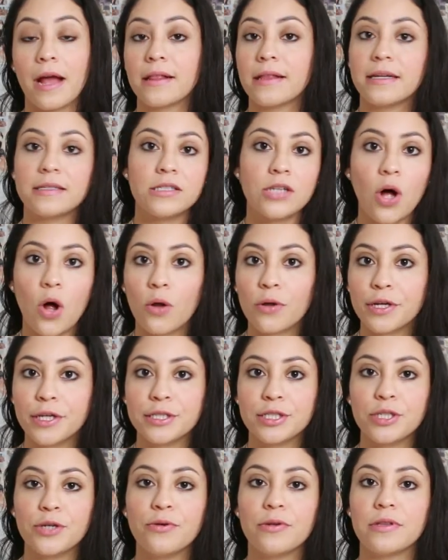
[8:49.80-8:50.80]
and that's all
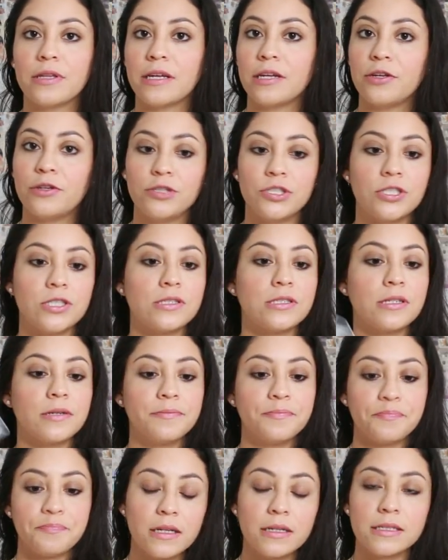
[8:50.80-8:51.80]
you do and then you just
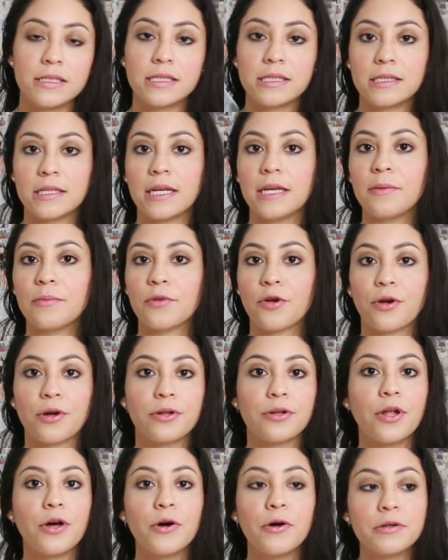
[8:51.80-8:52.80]
steam your
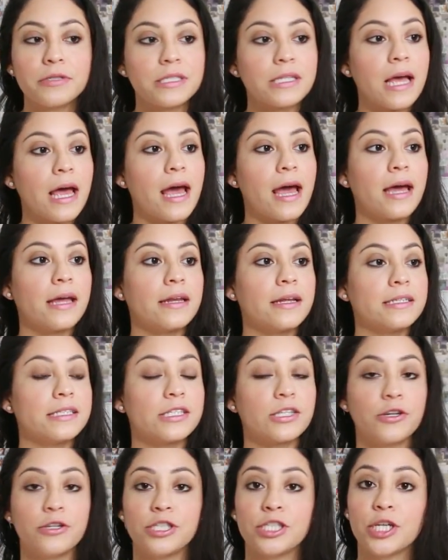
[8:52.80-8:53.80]
clothes and
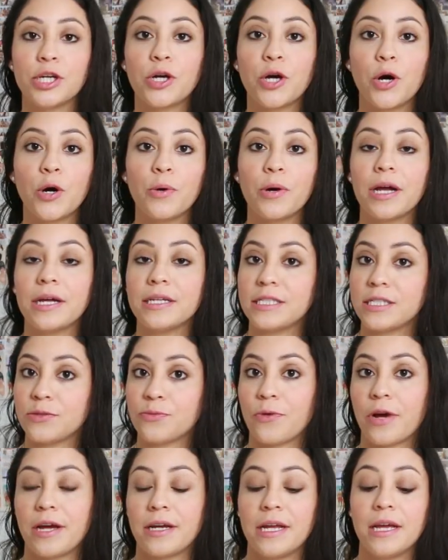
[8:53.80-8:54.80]
it's good to go
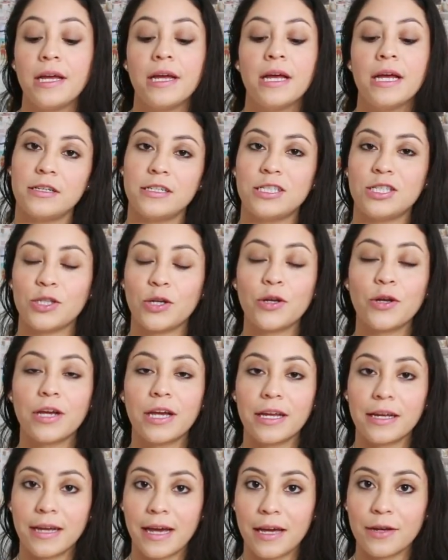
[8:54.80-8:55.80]
it's ready so you
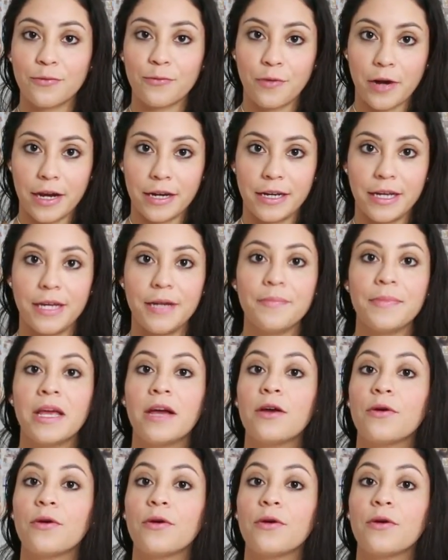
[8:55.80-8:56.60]
can get ready